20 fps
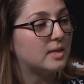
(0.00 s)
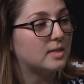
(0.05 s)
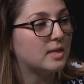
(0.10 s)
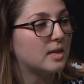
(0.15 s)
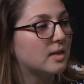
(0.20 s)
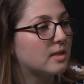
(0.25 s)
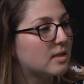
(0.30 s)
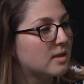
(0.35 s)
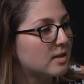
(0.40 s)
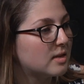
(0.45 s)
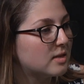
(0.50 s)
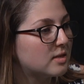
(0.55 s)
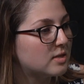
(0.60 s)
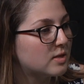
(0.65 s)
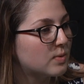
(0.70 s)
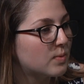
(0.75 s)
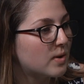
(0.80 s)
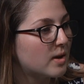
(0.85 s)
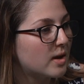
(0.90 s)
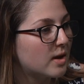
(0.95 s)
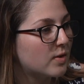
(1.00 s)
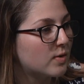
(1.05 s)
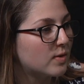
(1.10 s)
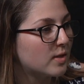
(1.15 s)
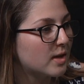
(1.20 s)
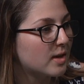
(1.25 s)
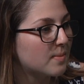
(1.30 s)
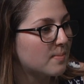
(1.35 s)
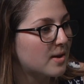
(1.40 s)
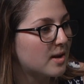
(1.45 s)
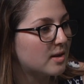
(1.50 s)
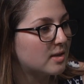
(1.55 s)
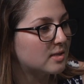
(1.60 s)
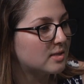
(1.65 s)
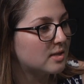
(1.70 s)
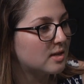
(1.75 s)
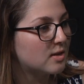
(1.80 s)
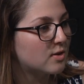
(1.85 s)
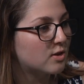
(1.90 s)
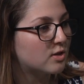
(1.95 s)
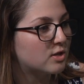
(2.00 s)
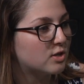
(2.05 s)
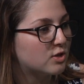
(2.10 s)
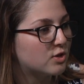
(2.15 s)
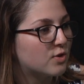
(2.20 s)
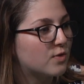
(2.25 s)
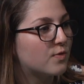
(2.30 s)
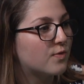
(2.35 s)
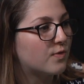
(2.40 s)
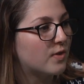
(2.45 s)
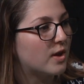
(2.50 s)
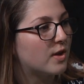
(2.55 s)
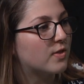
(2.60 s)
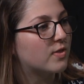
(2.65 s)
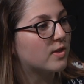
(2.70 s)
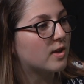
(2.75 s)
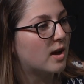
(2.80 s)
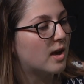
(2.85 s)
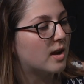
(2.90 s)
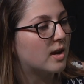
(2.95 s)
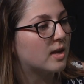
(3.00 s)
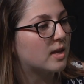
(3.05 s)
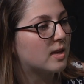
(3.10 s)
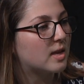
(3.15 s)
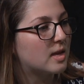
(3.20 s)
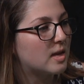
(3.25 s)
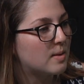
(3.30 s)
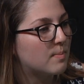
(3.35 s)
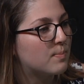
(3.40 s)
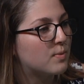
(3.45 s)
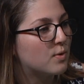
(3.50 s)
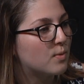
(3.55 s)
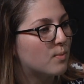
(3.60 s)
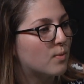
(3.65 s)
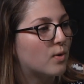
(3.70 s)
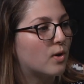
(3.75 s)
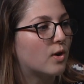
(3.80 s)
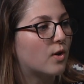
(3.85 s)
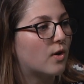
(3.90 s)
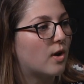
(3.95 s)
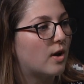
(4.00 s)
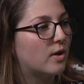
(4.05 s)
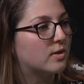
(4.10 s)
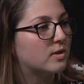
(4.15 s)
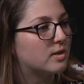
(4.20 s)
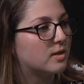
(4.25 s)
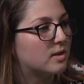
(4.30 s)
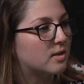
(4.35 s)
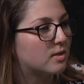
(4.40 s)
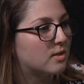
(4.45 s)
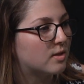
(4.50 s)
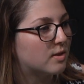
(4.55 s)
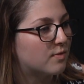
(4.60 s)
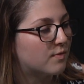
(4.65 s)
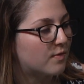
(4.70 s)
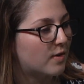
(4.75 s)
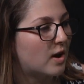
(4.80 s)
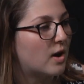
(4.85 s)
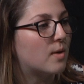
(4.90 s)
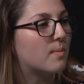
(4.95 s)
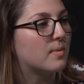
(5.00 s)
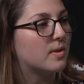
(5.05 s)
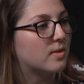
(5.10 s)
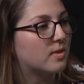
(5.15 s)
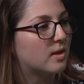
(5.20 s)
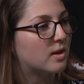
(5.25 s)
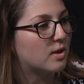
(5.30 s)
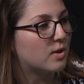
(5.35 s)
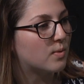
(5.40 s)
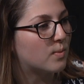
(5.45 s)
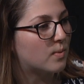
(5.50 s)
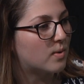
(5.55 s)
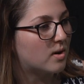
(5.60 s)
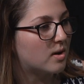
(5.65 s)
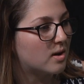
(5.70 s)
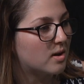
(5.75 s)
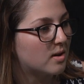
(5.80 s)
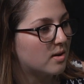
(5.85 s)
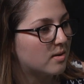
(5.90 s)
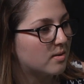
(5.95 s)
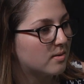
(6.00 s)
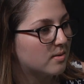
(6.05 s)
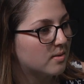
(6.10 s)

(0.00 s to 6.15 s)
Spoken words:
take the easy way out like Madison, or did your faith kind of keep you more grounded in the environment that you were in?